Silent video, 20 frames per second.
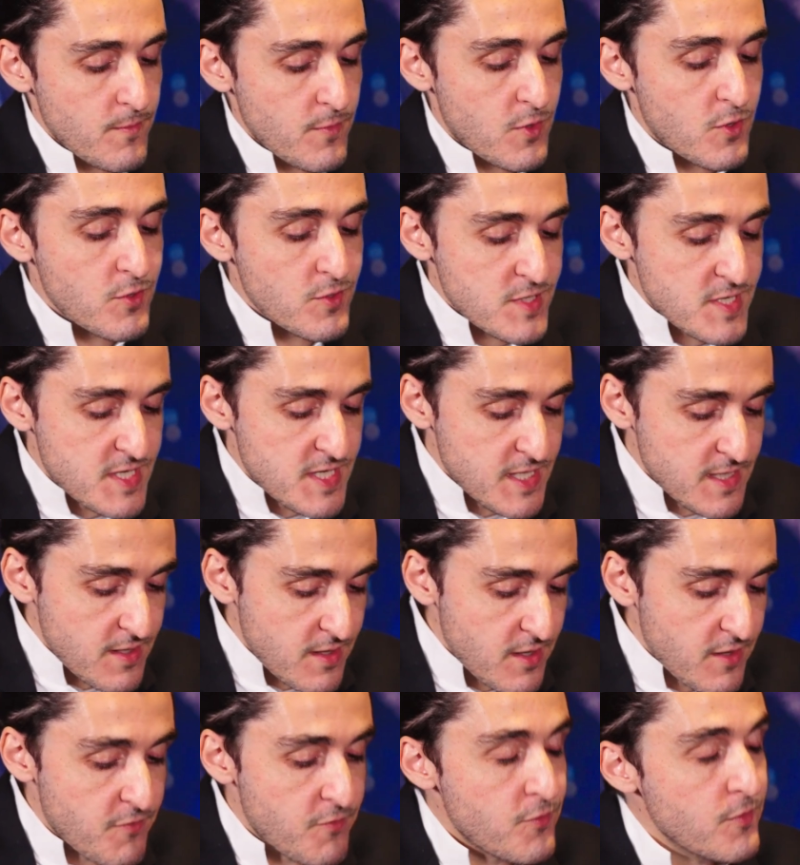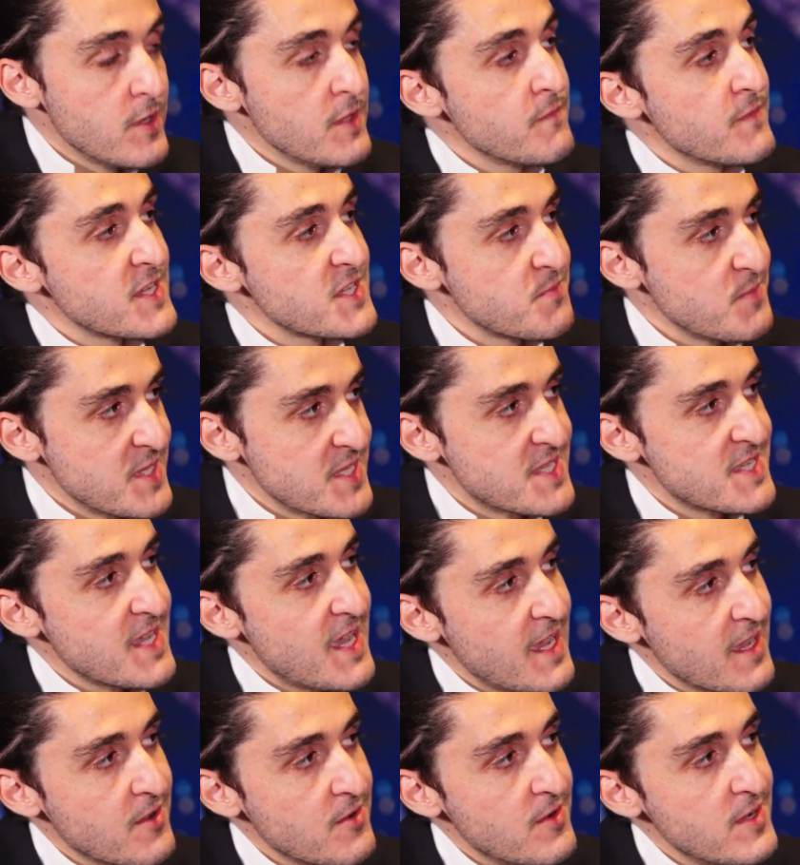consider the full investment
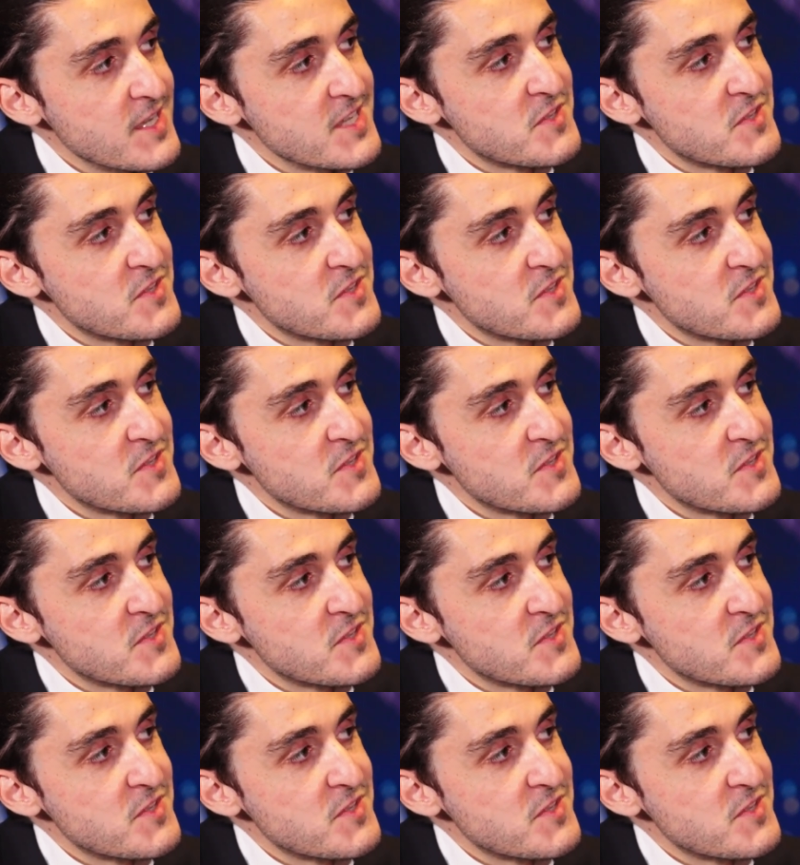cycle,